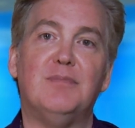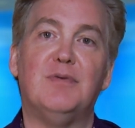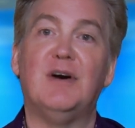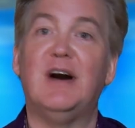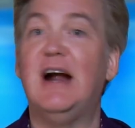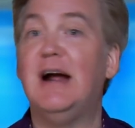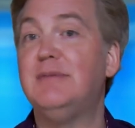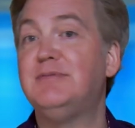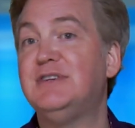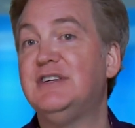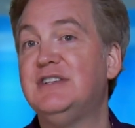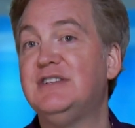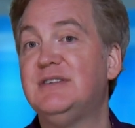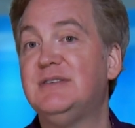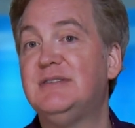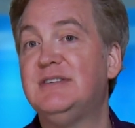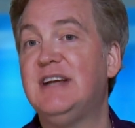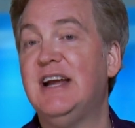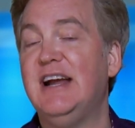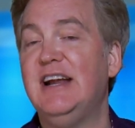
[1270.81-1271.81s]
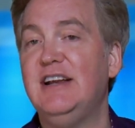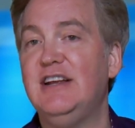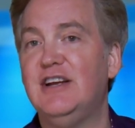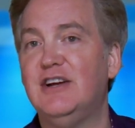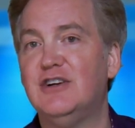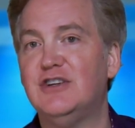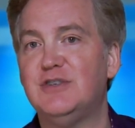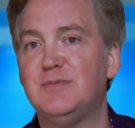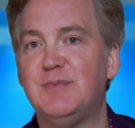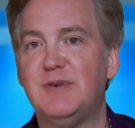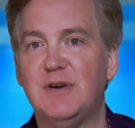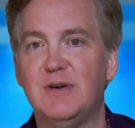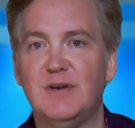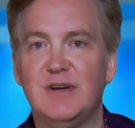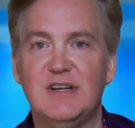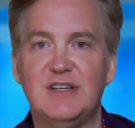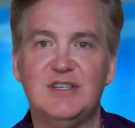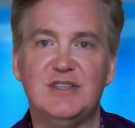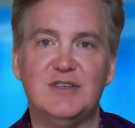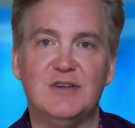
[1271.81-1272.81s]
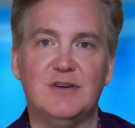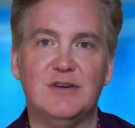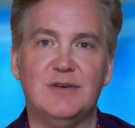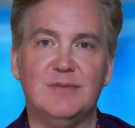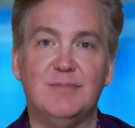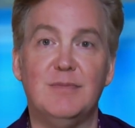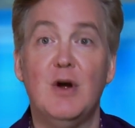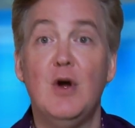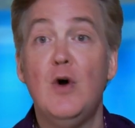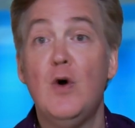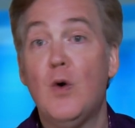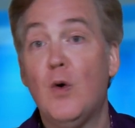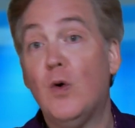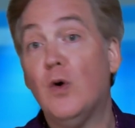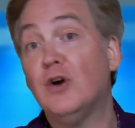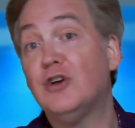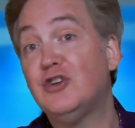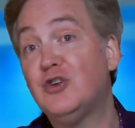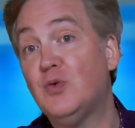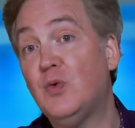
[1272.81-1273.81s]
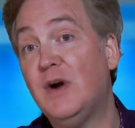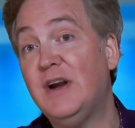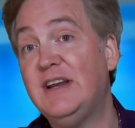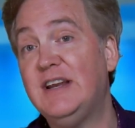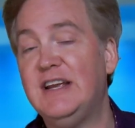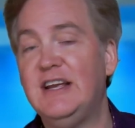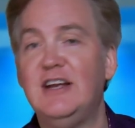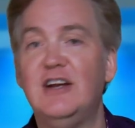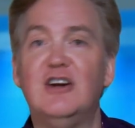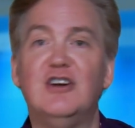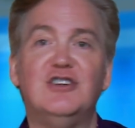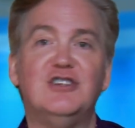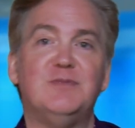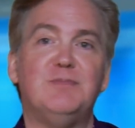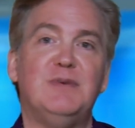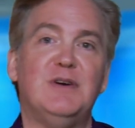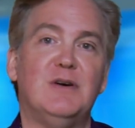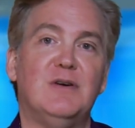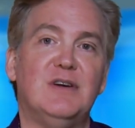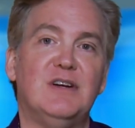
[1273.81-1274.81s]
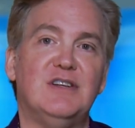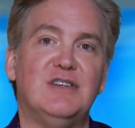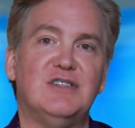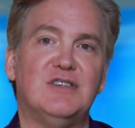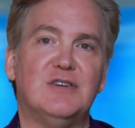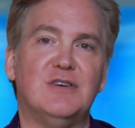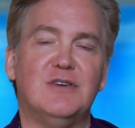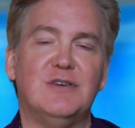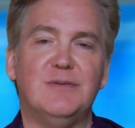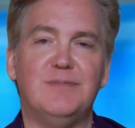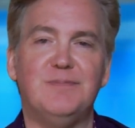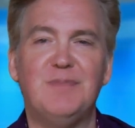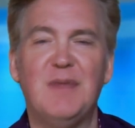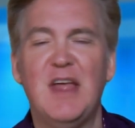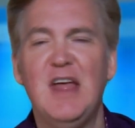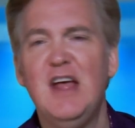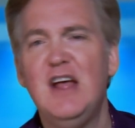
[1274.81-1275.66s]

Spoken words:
Perhaps it's 10 years period certain or 20 years period certain.